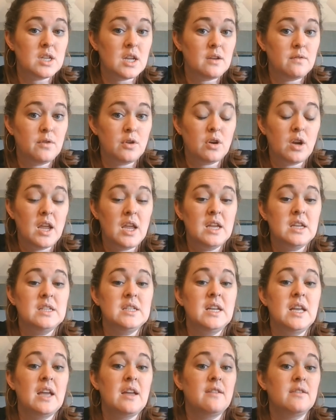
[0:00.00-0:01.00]
of your hand to
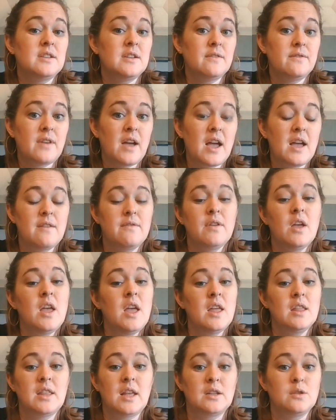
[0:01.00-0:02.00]
get to 5,
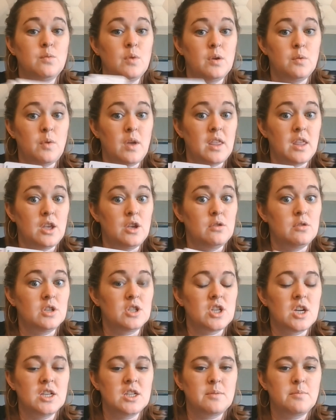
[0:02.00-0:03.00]
that's one way that you could
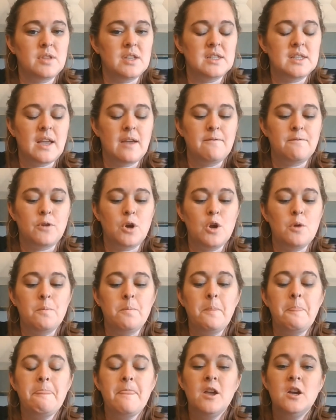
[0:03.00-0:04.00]
change up this game for you.
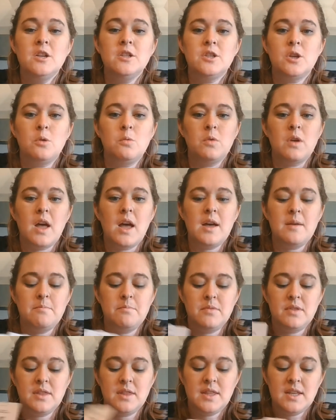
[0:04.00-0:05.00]
So
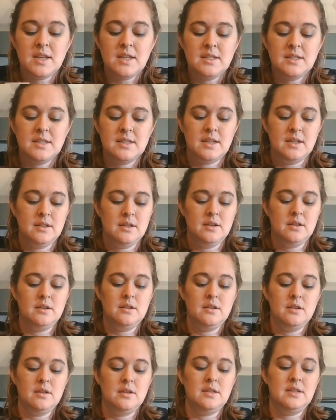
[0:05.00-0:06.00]
this
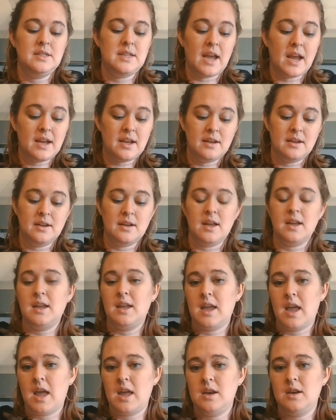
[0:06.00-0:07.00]
deck
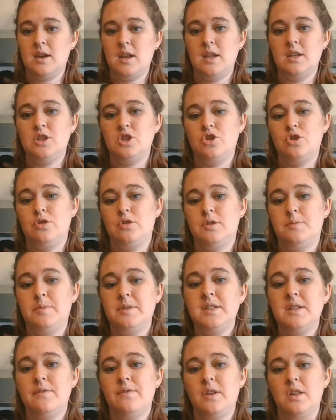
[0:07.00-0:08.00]
again is
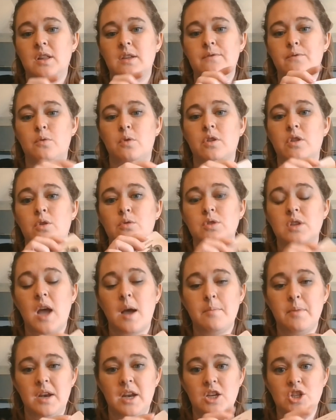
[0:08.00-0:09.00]
specifically for those
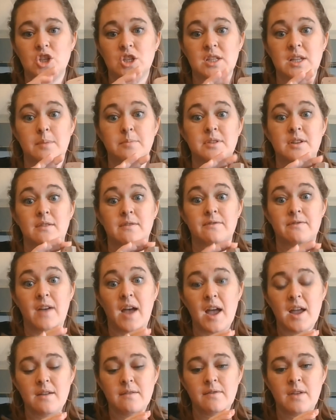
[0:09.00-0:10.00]
combinations up to
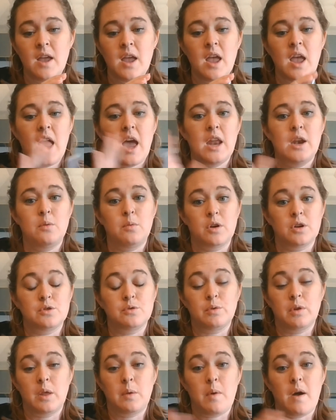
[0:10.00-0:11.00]
5, and it works
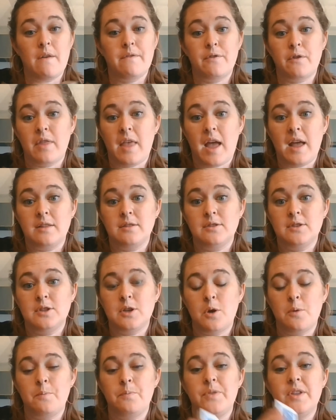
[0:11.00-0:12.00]
really well for that.
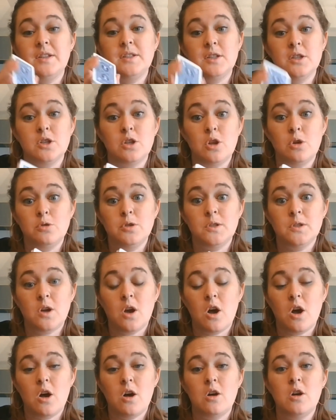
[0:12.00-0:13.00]
So this is Close
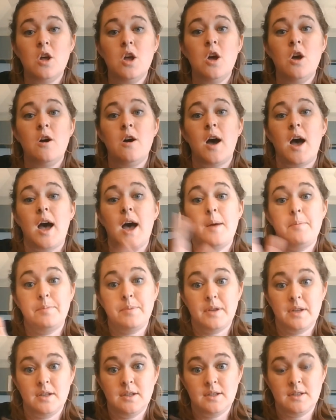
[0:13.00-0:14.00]
Call up
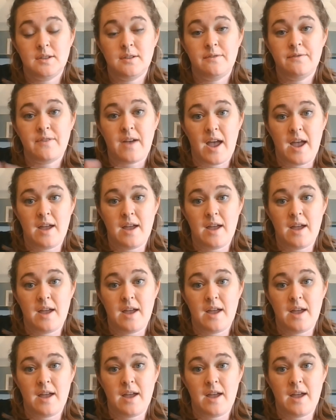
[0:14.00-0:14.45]
to 5.